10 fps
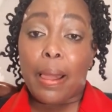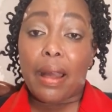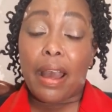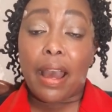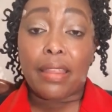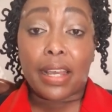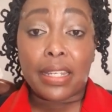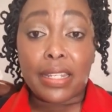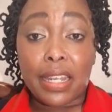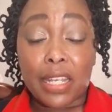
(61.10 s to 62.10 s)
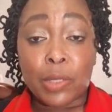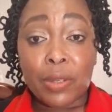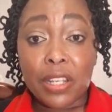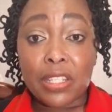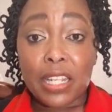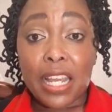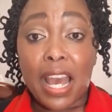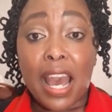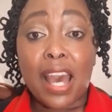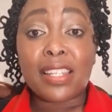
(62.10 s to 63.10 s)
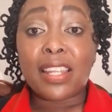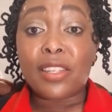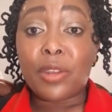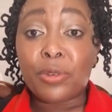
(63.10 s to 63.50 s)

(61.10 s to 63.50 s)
uh, the Canadian experience class, the